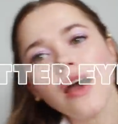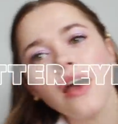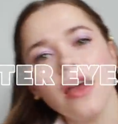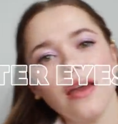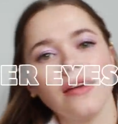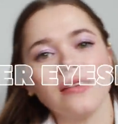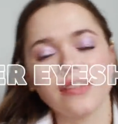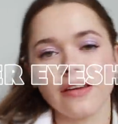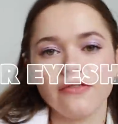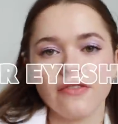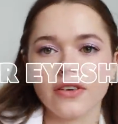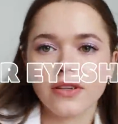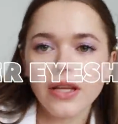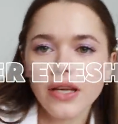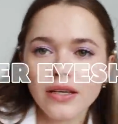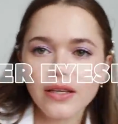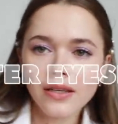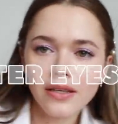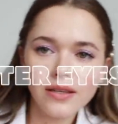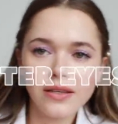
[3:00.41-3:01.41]
From
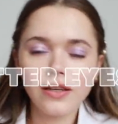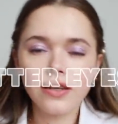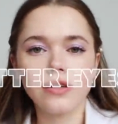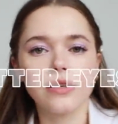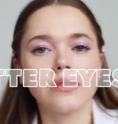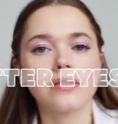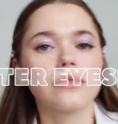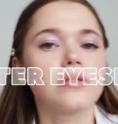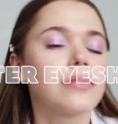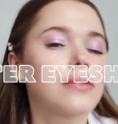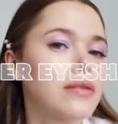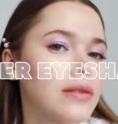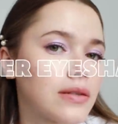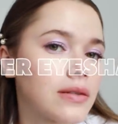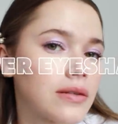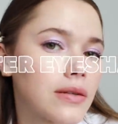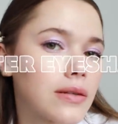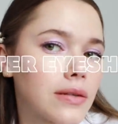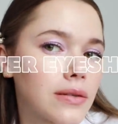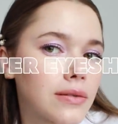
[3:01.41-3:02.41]
the lavender
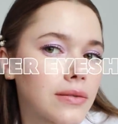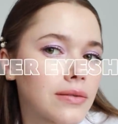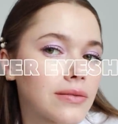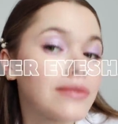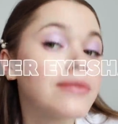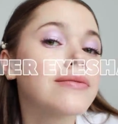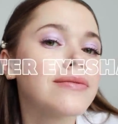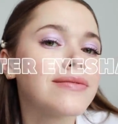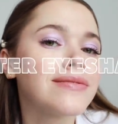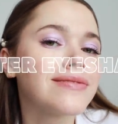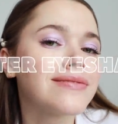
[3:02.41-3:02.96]
look, we decided